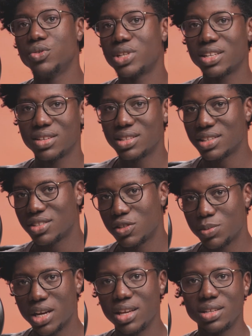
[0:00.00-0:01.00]
moves at 3 times
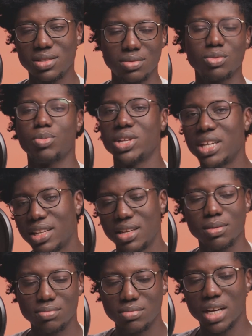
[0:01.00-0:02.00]
10^8,
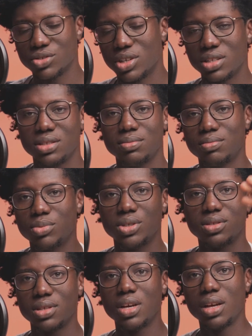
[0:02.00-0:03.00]
2.99 actually,
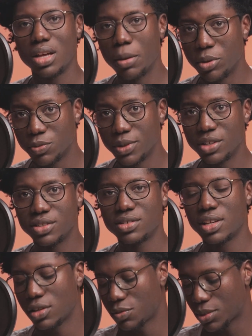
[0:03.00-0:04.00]
but approximately 3
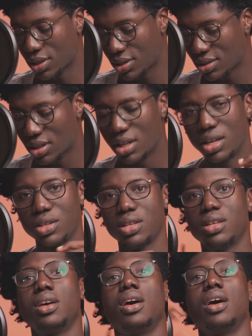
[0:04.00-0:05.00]
times 10^8.
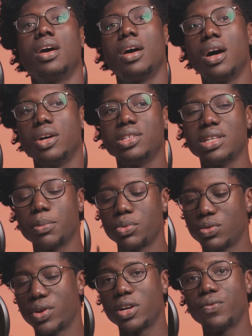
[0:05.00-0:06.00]
All this
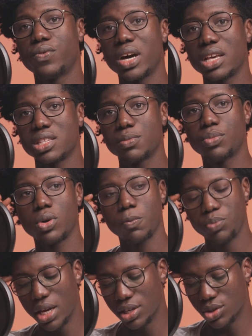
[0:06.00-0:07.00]
happens very fast,
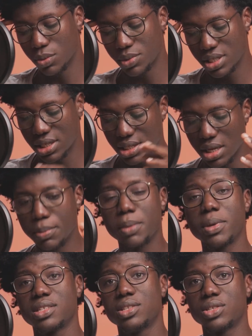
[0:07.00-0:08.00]
but there are some things that might
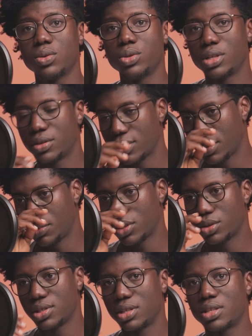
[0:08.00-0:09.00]
make things slow down, right?
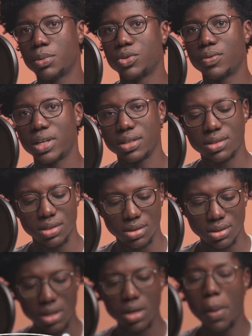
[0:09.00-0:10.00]
Because in terms of like
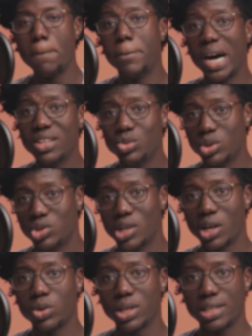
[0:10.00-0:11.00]
the bandwidth you
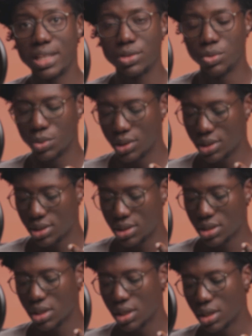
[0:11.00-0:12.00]
are located
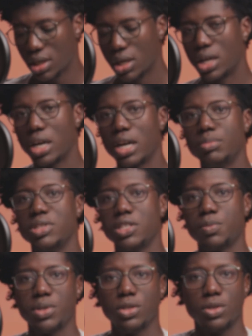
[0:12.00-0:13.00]
with, the
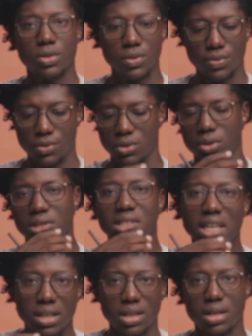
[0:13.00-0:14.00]
speed of your
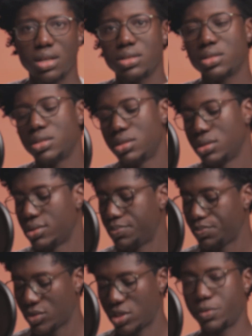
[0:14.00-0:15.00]
internet, the
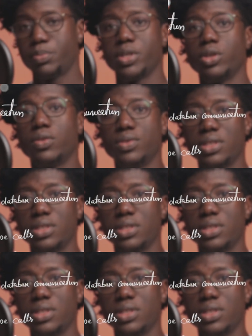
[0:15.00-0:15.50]
speed of